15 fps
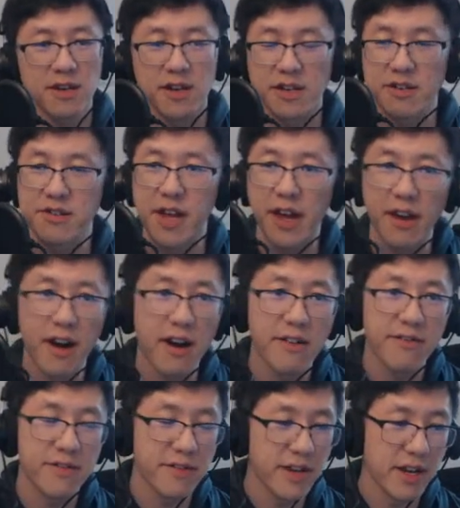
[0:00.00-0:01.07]
on your day
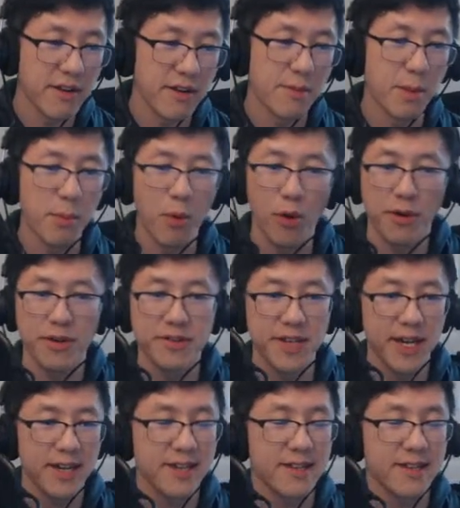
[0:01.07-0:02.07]
off here on Memorial Day,